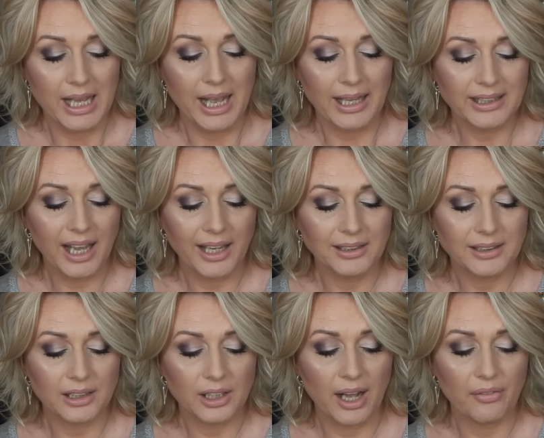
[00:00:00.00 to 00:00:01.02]
Again,
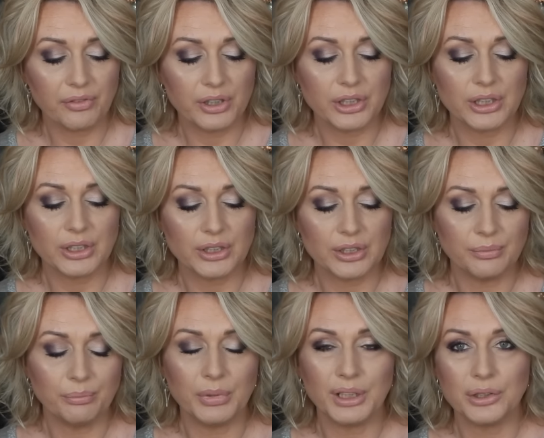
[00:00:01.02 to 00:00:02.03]
the coverage is
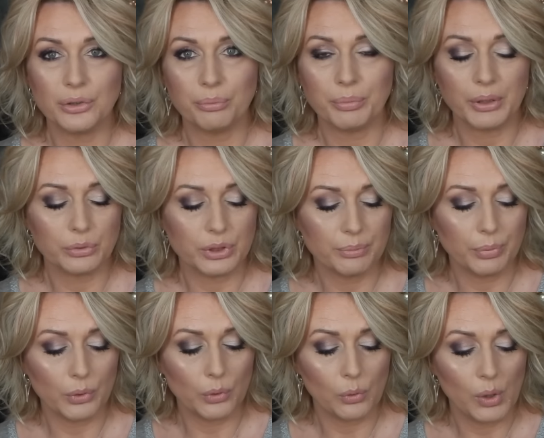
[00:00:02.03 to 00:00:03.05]
medium
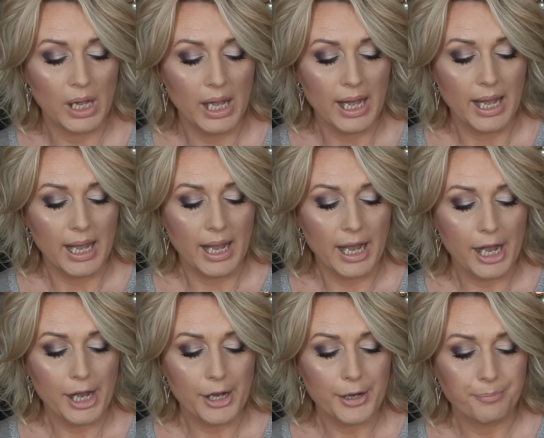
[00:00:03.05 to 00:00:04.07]
buildable.
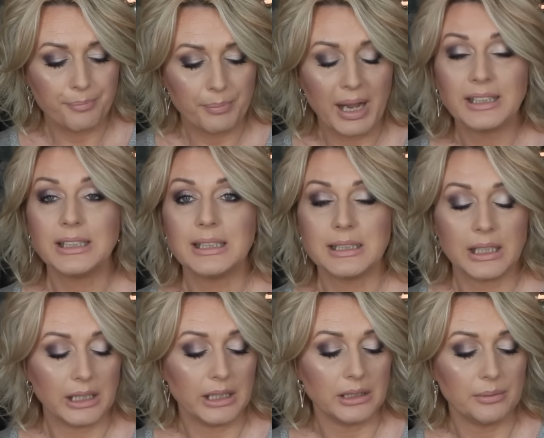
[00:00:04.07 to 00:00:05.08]
Mine is
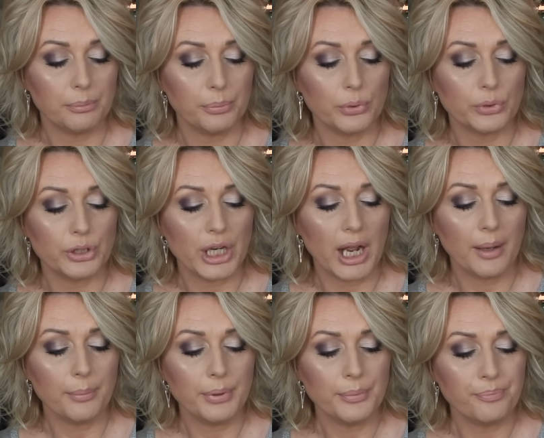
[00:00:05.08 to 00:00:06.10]
in
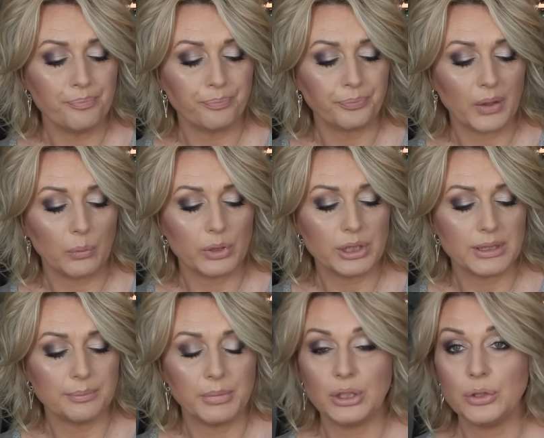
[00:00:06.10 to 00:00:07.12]
Punjab, which
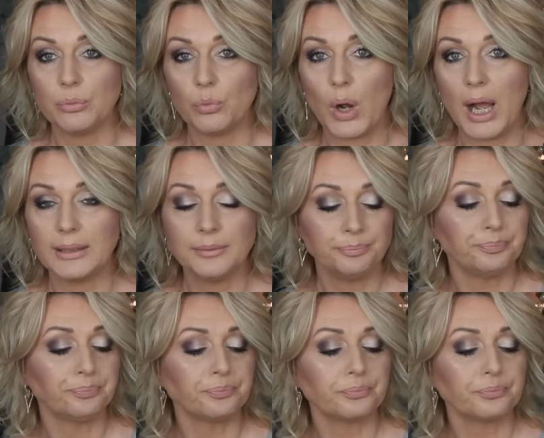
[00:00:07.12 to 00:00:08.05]
is medium one.